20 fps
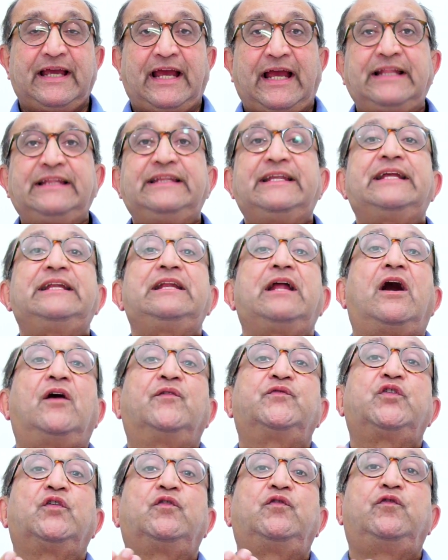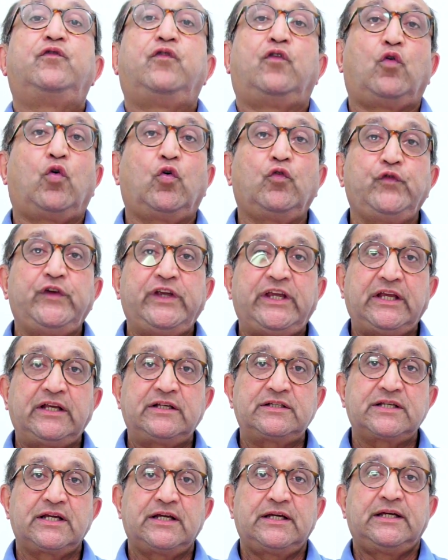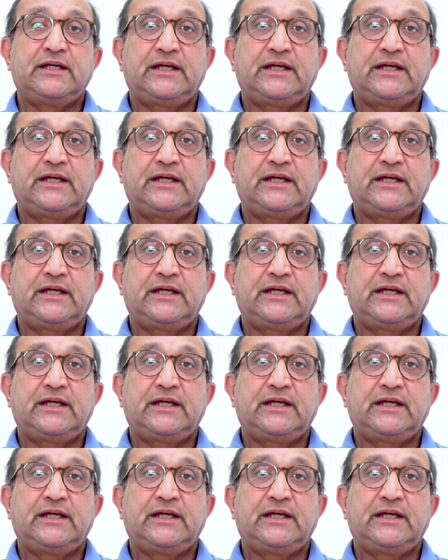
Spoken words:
and then after 4 weeks